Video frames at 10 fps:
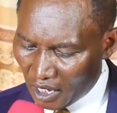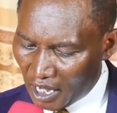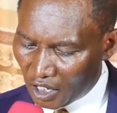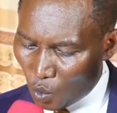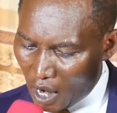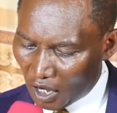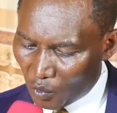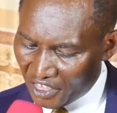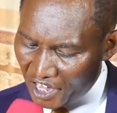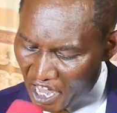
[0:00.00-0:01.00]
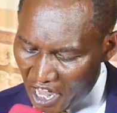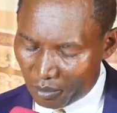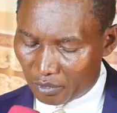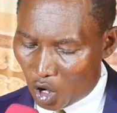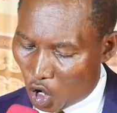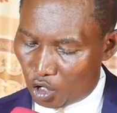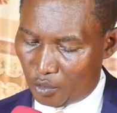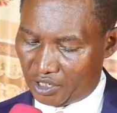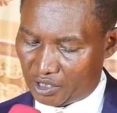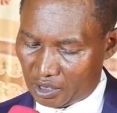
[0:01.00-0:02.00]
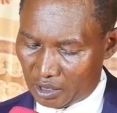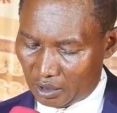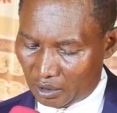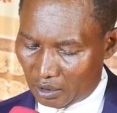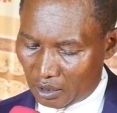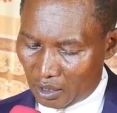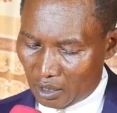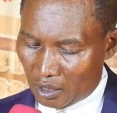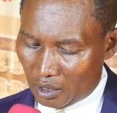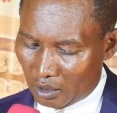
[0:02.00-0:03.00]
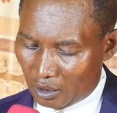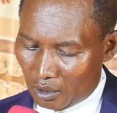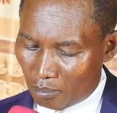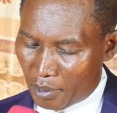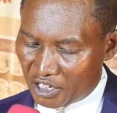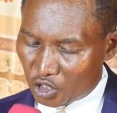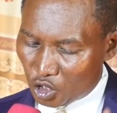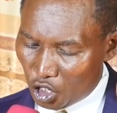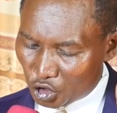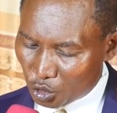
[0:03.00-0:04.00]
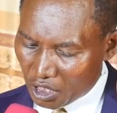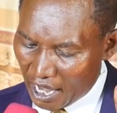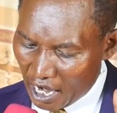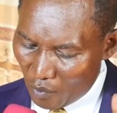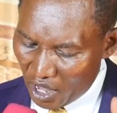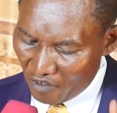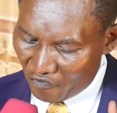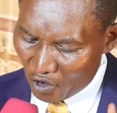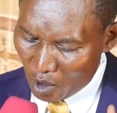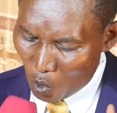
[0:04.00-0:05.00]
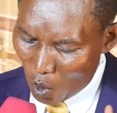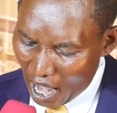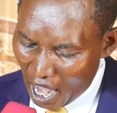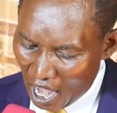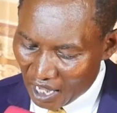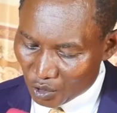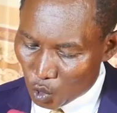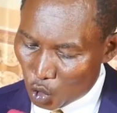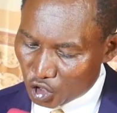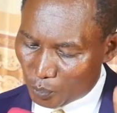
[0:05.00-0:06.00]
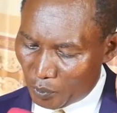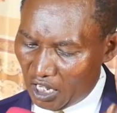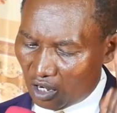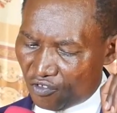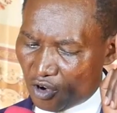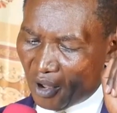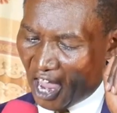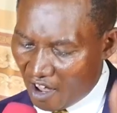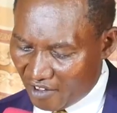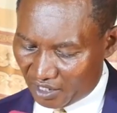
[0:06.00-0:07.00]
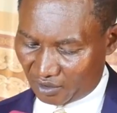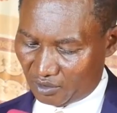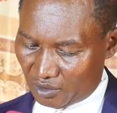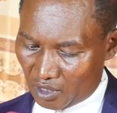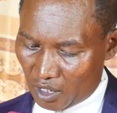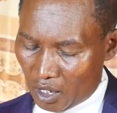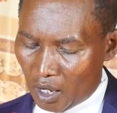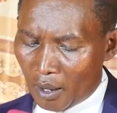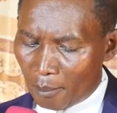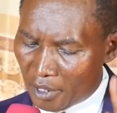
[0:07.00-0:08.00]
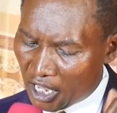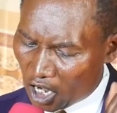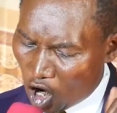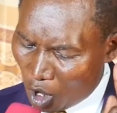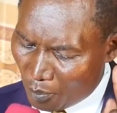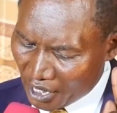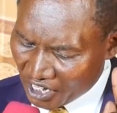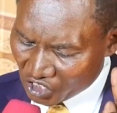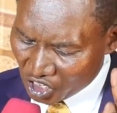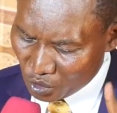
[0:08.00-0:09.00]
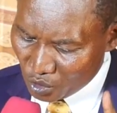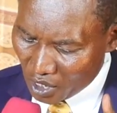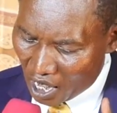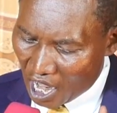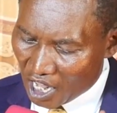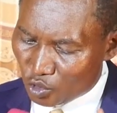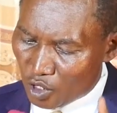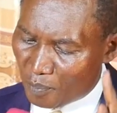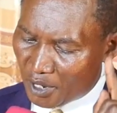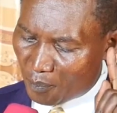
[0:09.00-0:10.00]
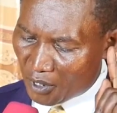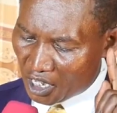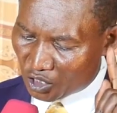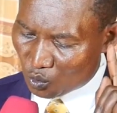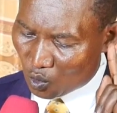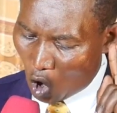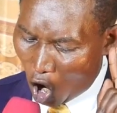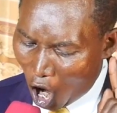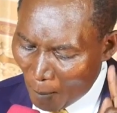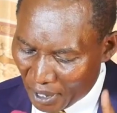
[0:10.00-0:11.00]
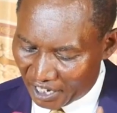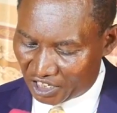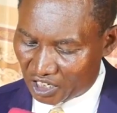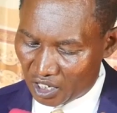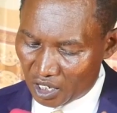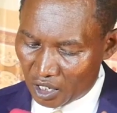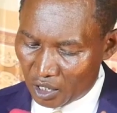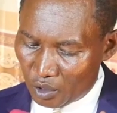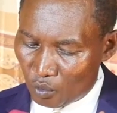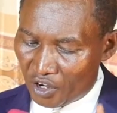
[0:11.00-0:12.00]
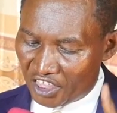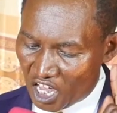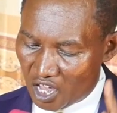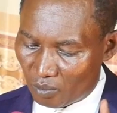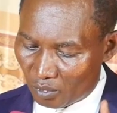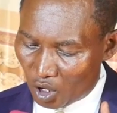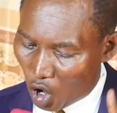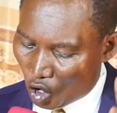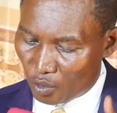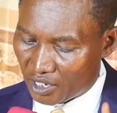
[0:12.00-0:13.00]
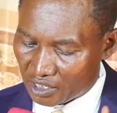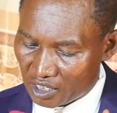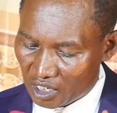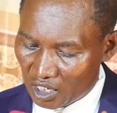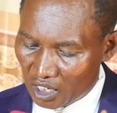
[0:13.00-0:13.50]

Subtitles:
and work with him always, but not to turn away from one who speaks from heaven. May God bless you as we prepare to cooperate with him always